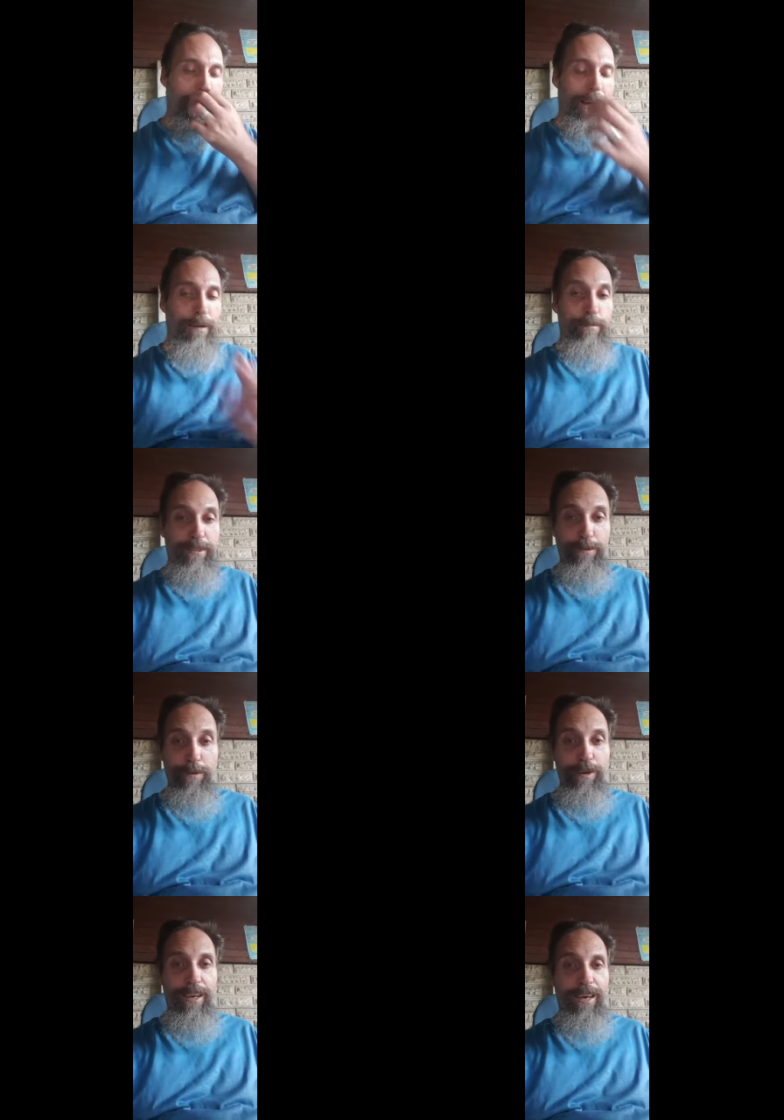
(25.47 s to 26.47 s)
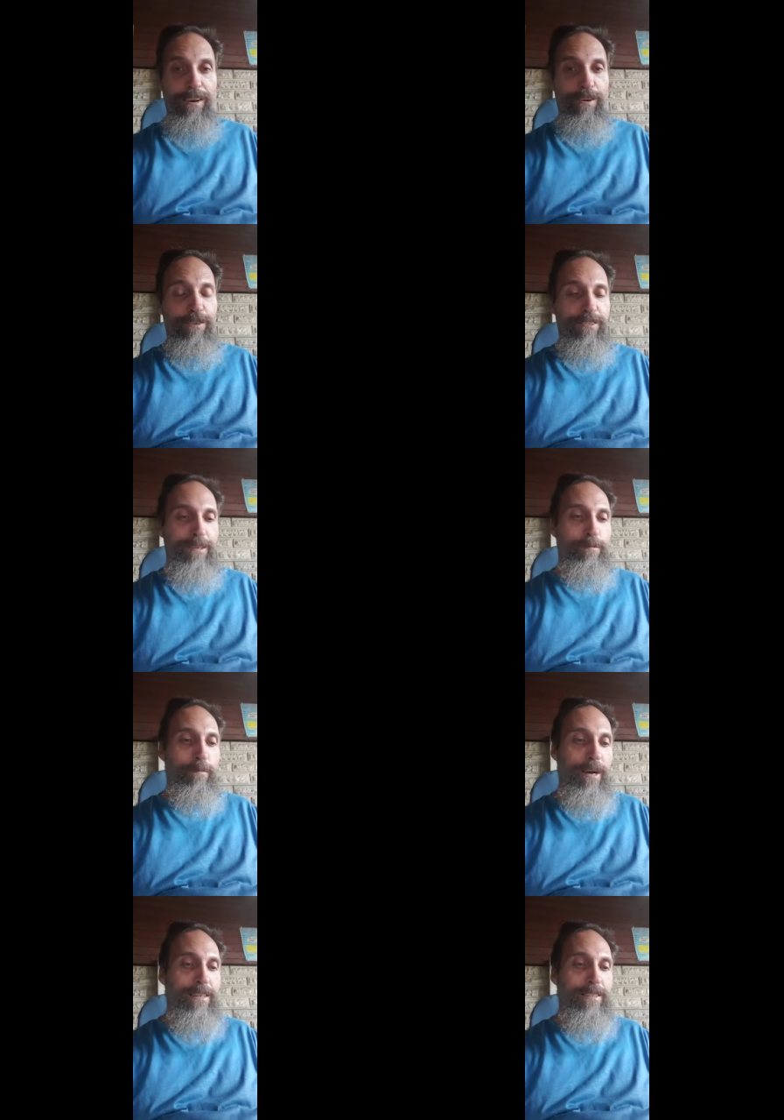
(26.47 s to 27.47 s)
I am busy working on some
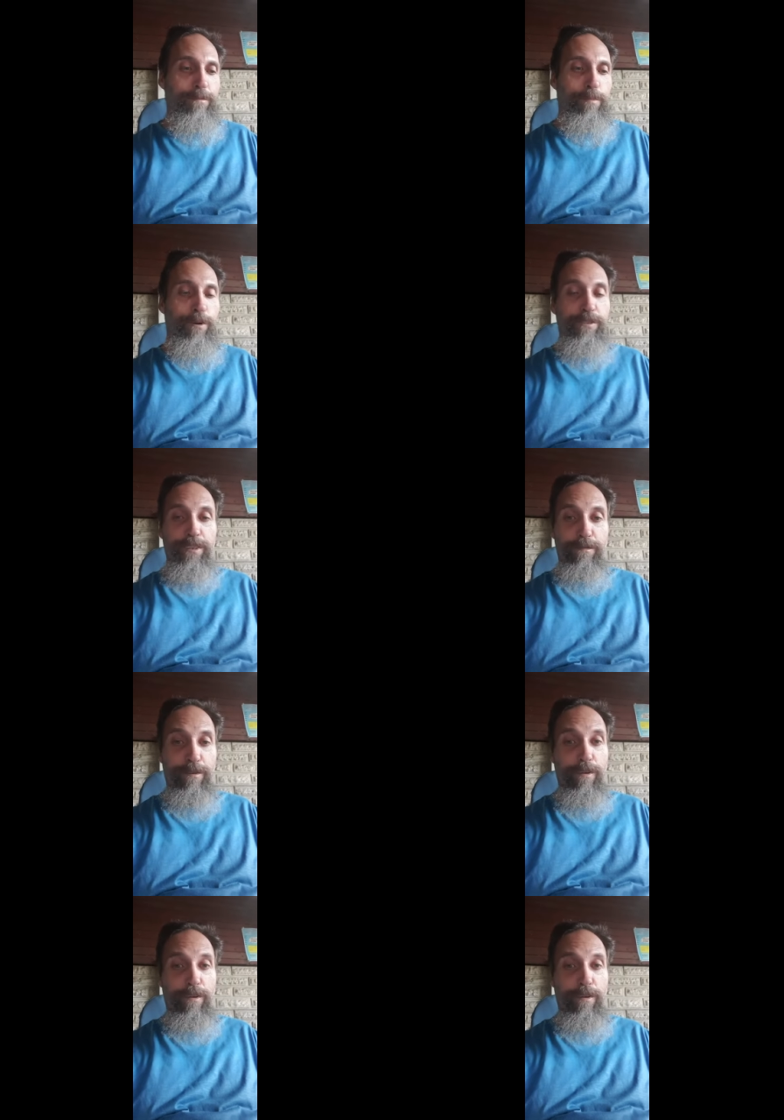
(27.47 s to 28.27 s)
amazing Passover